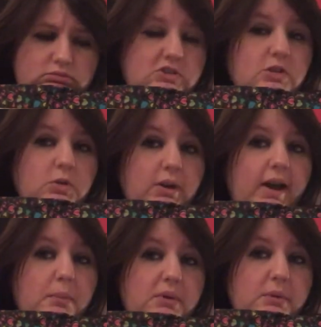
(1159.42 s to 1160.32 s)
which I'm quite
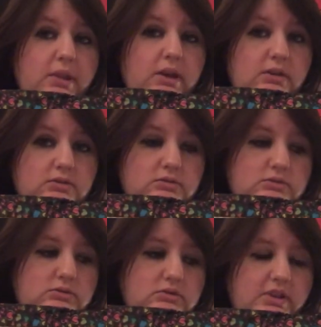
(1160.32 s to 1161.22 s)
happy with that.
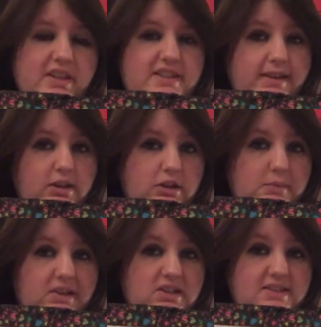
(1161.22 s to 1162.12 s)
Yesterday I only
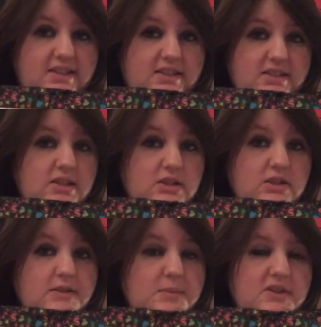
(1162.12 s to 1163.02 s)
managed 6
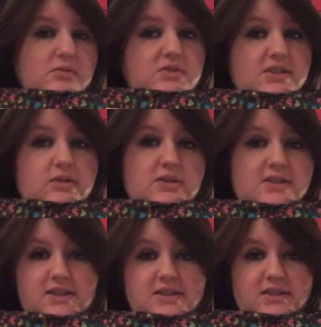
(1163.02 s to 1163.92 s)
stitches, but it was still
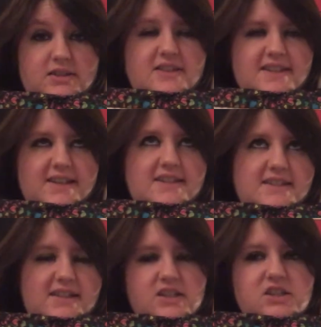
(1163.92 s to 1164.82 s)
6
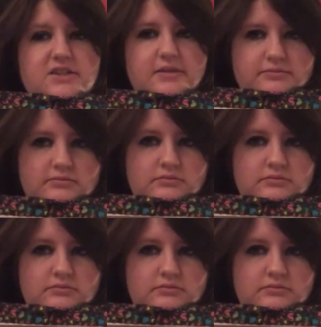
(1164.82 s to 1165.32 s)
stitches.